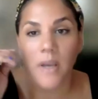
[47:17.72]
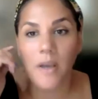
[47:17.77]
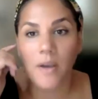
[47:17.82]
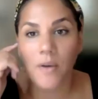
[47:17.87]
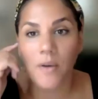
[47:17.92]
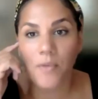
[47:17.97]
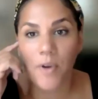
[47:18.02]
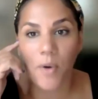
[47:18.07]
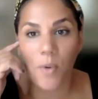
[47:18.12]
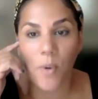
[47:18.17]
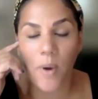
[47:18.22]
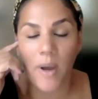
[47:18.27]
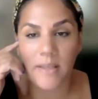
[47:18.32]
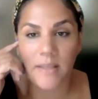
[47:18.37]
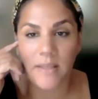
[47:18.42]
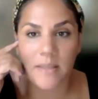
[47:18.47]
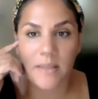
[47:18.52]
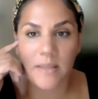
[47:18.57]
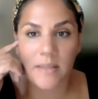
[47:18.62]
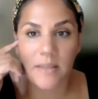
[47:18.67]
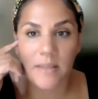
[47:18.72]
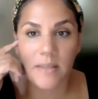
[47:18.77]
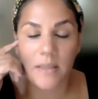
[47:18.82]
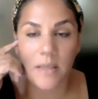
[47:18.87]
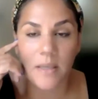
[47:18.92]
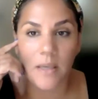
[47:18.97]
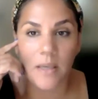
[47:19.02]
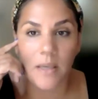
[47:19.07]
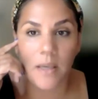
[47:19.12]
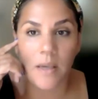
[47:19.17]
a request to
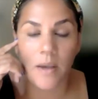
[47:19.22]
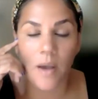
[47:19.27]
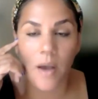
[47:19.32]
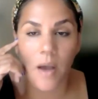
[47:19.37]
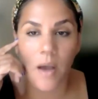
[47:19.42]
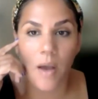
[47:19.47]
see